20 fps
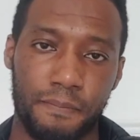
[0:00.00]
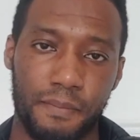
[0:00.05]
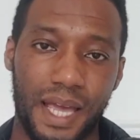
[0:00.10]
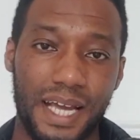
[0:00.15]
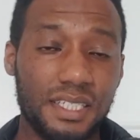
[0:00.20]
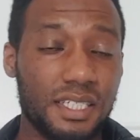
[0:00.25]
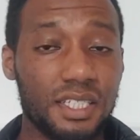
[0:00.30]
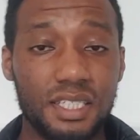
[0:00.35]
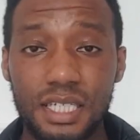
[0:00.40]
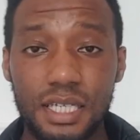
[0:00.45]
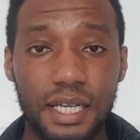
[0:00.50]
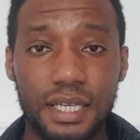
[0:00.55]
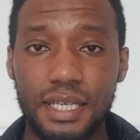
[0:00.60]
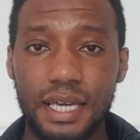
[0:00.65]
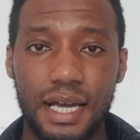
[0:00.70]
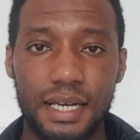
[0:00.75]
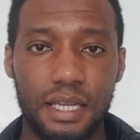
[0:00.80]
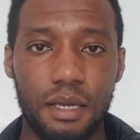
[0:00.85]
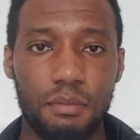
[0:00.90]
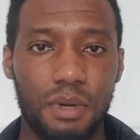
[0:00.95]
As you see the
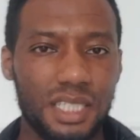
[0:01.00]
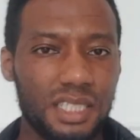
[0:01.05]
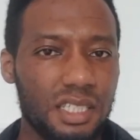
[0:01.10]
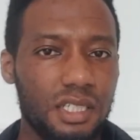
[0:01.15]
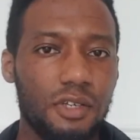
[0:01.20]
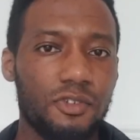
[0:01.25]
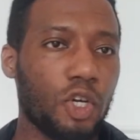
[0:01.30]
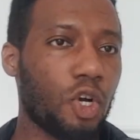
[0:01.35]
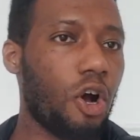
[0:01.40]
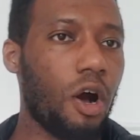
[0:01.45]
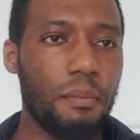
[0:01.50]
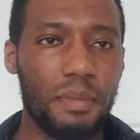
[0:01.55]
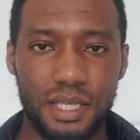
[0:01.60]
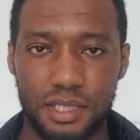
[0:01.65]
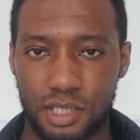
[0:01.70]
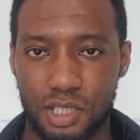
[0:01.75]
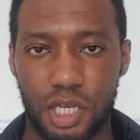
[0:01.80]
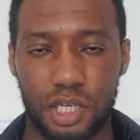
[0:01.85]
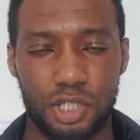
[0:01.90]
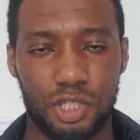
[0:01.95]
gallem underneath the
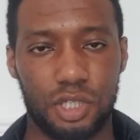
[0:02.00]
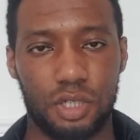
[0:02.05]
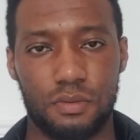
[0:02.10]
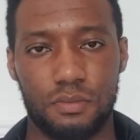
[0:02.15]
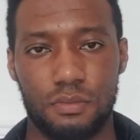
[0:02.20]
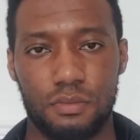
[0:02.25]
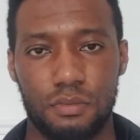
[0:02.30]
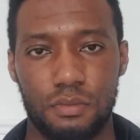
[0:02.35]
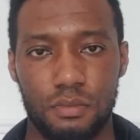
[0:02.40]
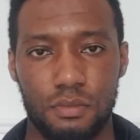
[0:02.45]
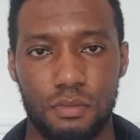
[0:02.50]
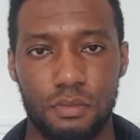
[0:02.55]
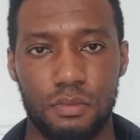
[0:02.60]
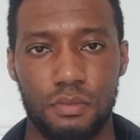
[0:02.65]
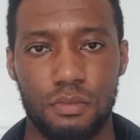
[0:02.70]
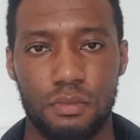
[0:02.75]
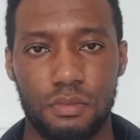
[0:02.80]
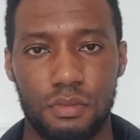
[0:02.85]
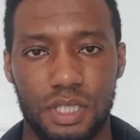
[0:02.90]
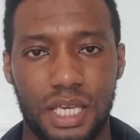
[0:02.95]
comment section,
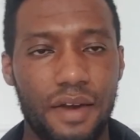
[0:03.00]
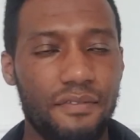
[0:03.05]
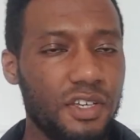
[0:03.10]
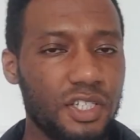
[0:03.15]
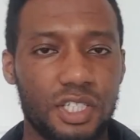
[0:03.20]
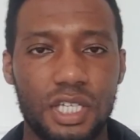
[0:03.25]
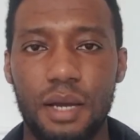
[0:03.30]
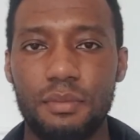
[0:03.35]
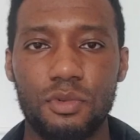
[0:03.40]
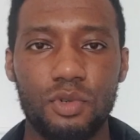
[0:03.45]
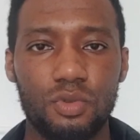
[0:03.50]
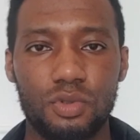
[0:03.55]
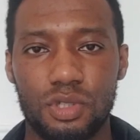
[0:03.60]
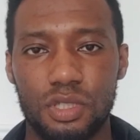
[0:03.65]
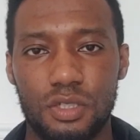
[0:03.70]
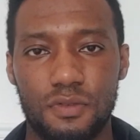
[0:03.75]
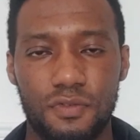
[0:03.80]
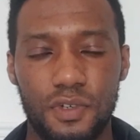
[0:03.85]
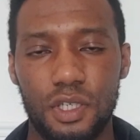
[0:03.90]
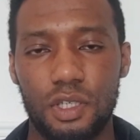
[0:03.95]
Kevin
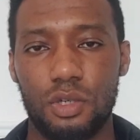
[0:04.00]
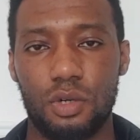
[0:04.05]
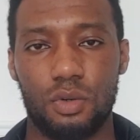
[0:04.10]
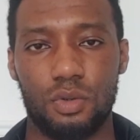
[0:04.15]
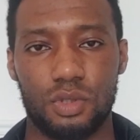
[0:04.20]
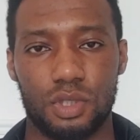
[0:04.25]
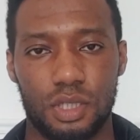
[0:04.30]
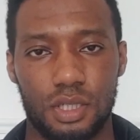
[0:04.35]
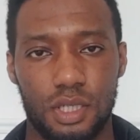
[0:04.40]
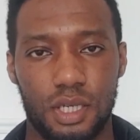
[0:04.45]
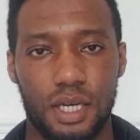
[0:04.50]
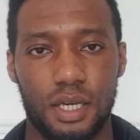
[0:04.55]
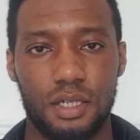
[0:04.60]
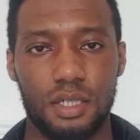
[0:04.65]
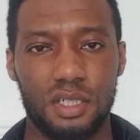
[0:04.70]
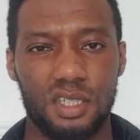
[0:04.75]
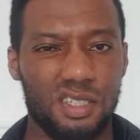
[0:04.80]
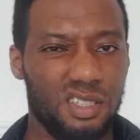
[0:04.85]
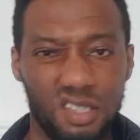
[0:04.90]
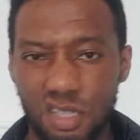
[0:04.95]
Samuels' videos and
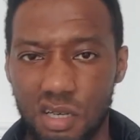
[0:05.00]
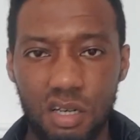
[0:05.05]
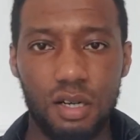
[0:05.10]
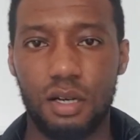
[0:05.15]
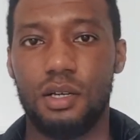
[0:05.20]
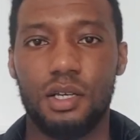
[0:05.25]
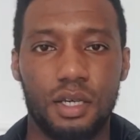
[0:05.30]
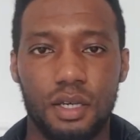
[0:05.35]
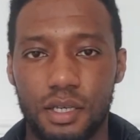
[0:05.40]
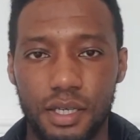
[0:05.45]
that.